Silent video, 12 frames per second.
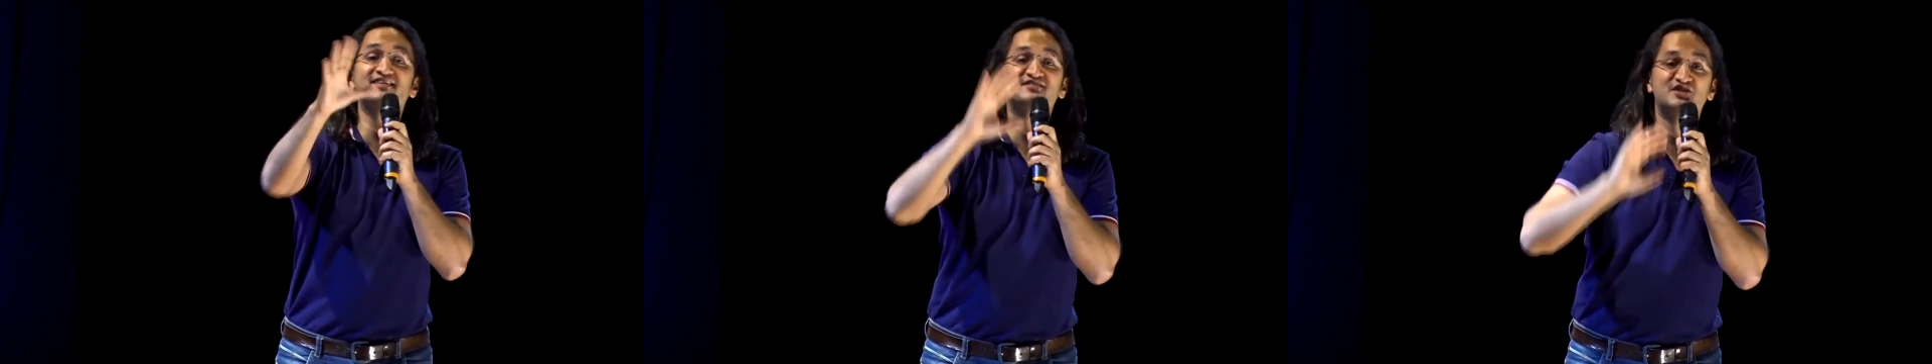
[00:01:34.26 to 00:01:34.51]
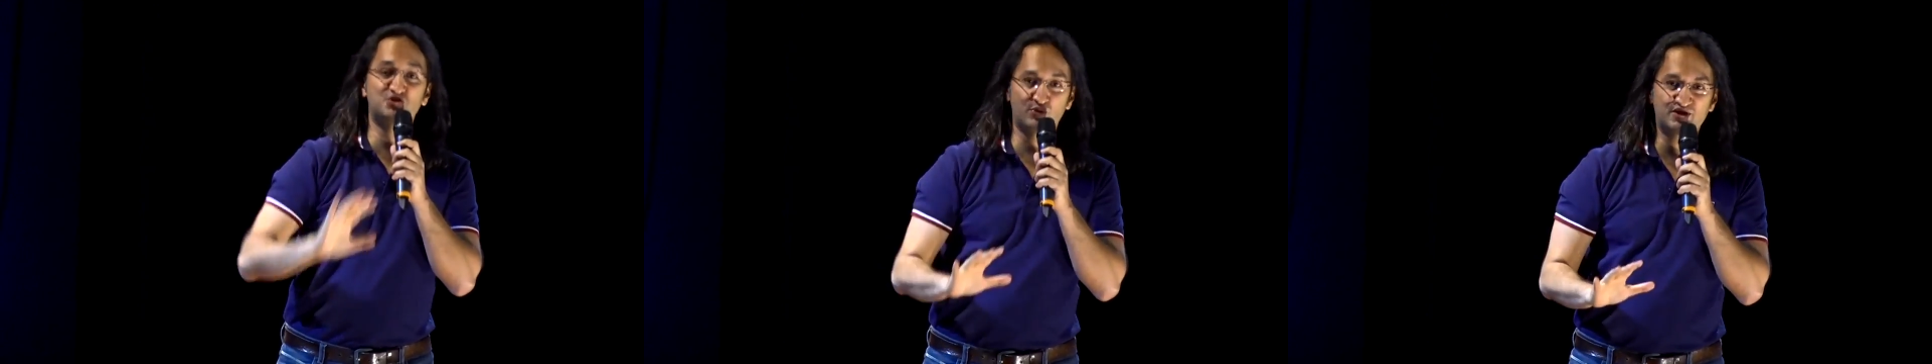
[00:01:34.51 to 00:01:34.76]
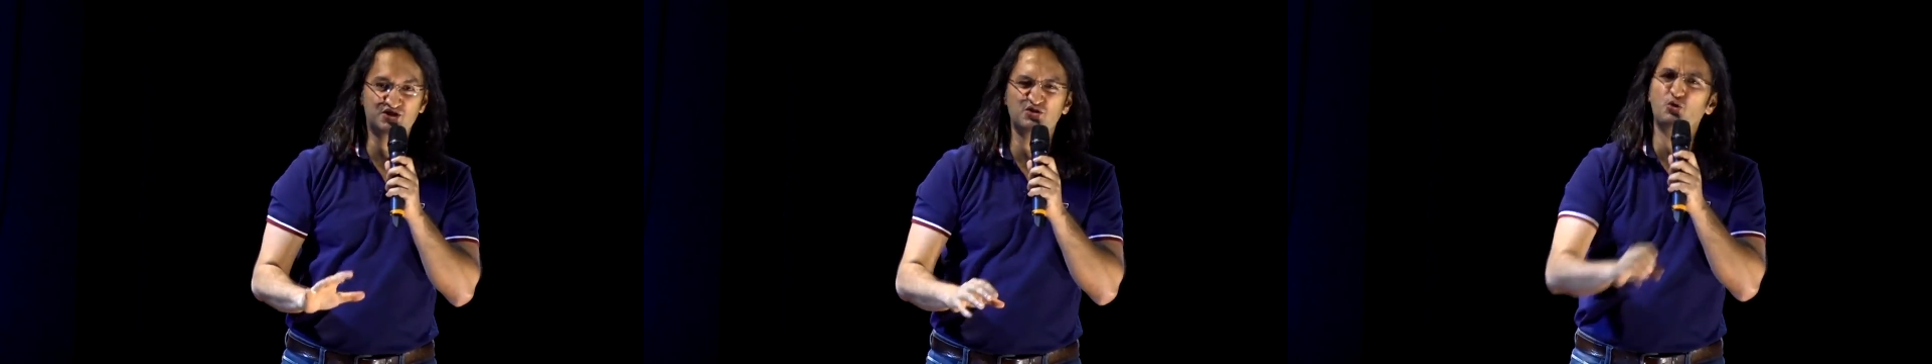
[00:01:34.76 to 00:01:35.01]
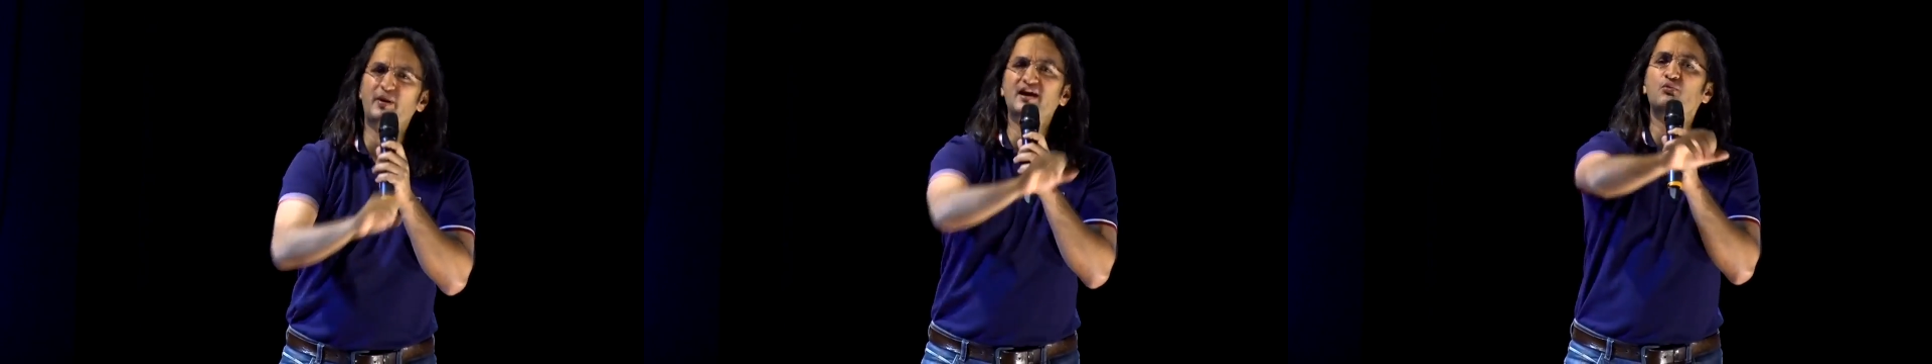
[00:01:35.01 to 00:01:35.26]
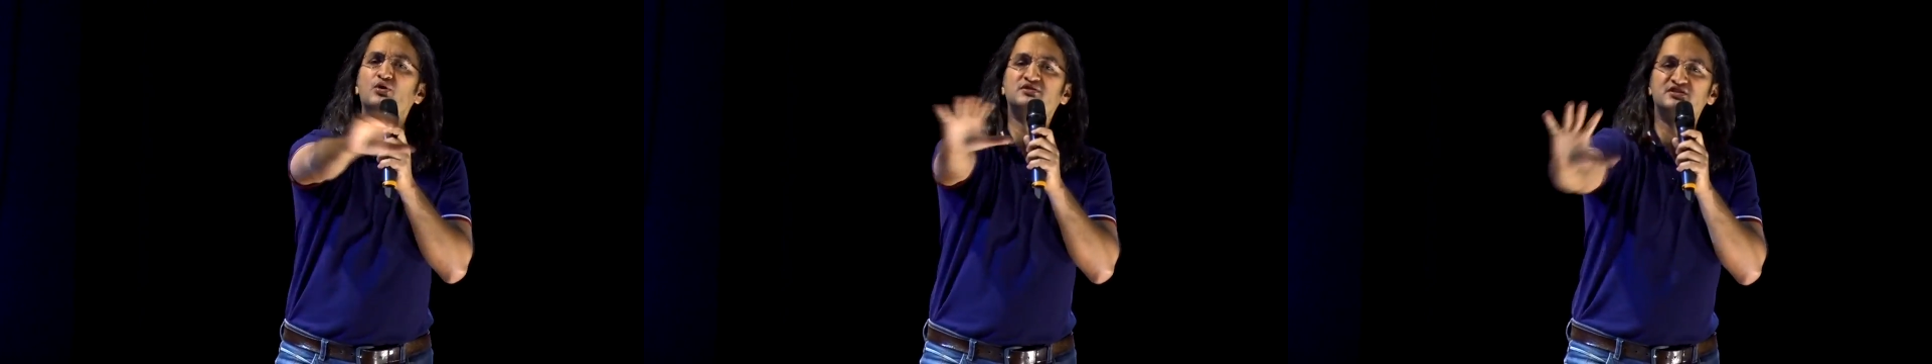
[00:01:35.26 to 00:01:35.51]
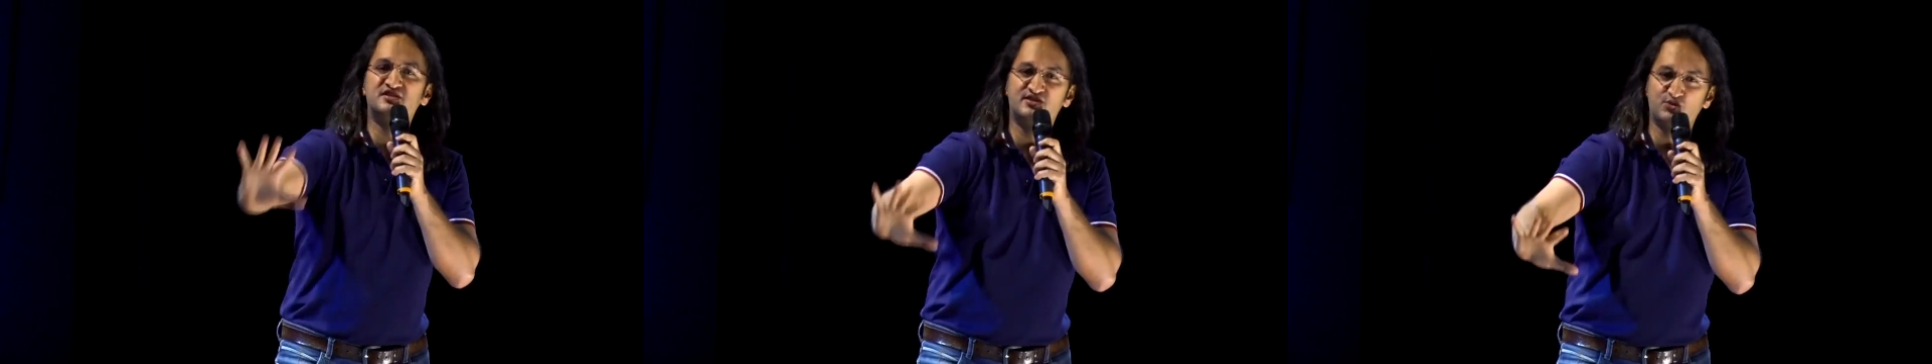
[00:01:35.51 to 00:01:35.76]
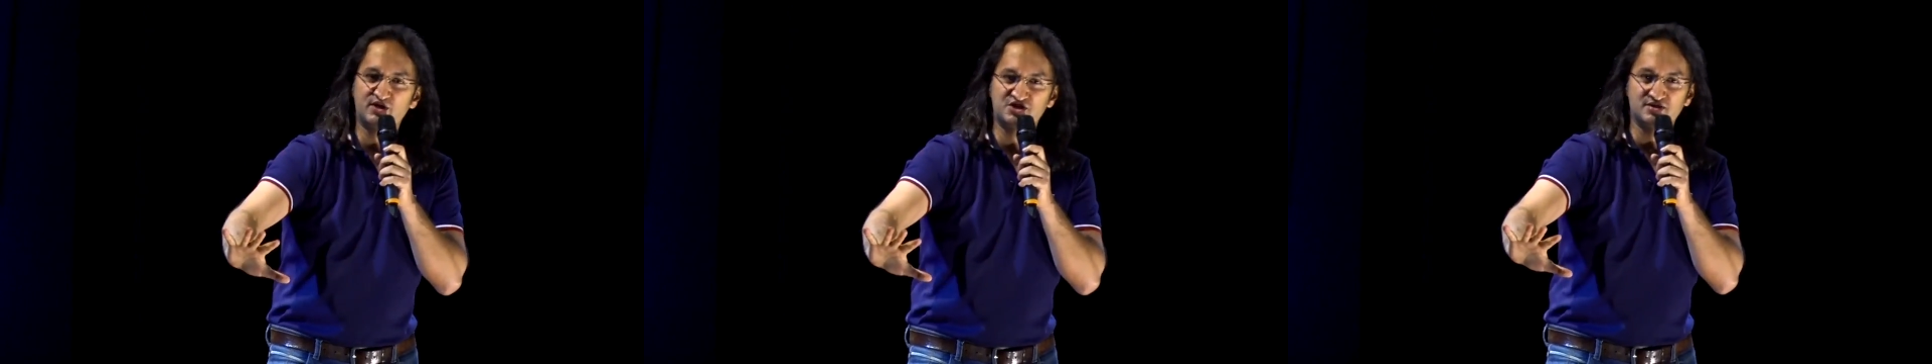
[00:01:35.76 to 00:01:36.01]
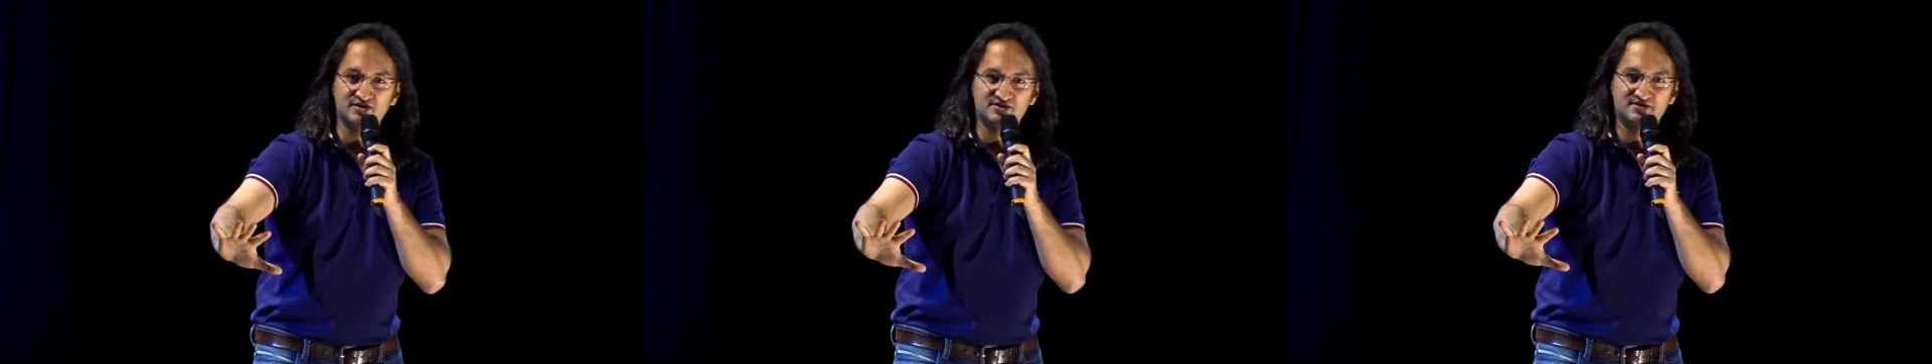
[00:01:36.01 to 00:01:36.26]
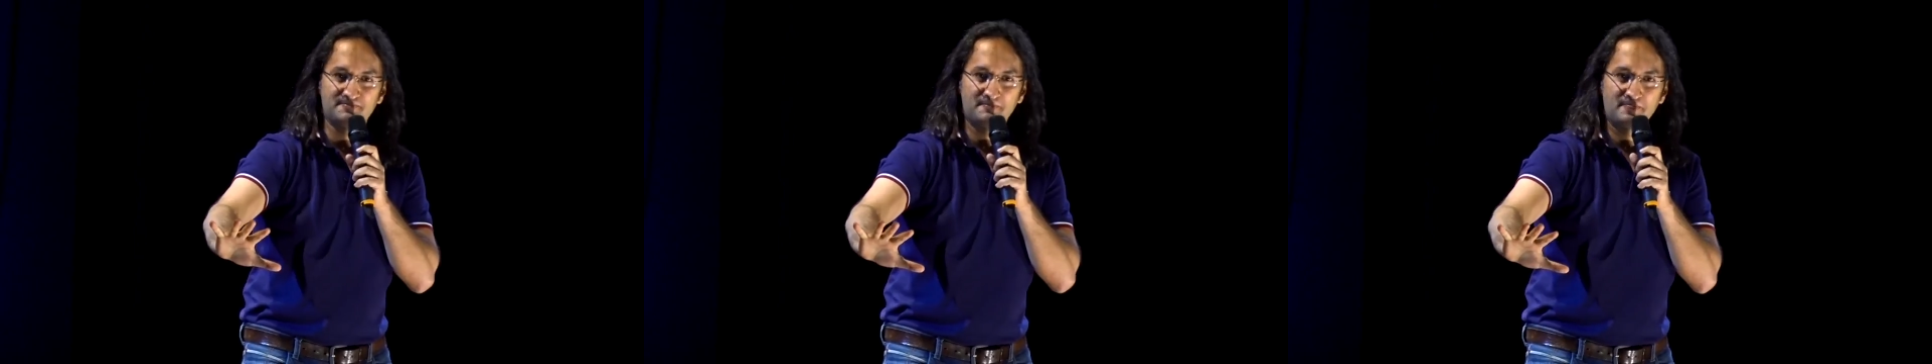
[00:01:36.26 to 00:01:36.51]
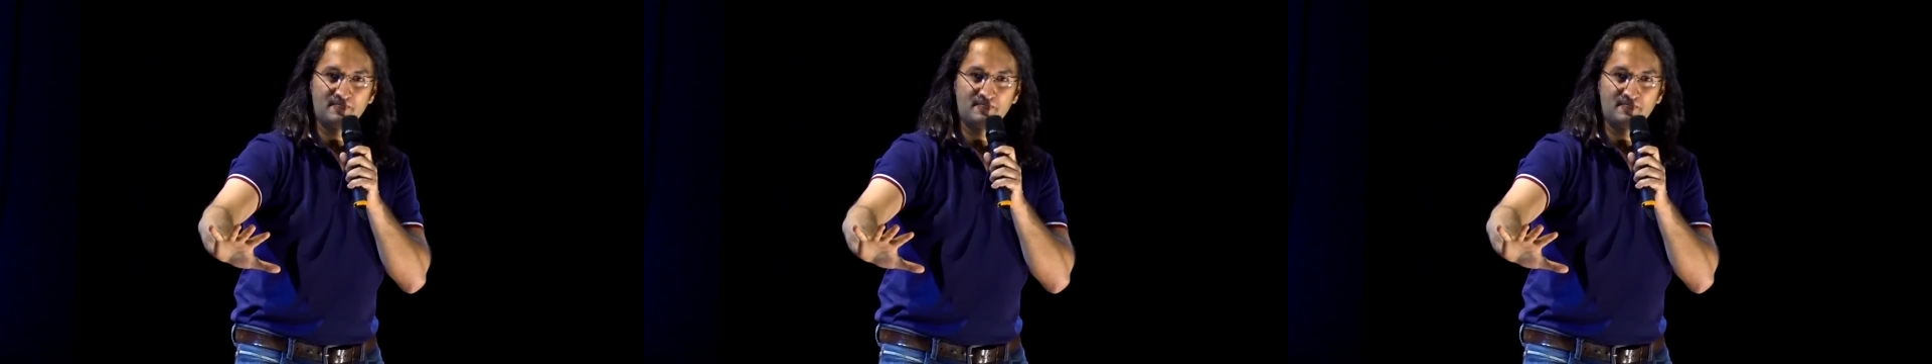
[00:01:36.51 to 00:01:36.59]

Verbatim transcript: in a situation, no matter what the situation is.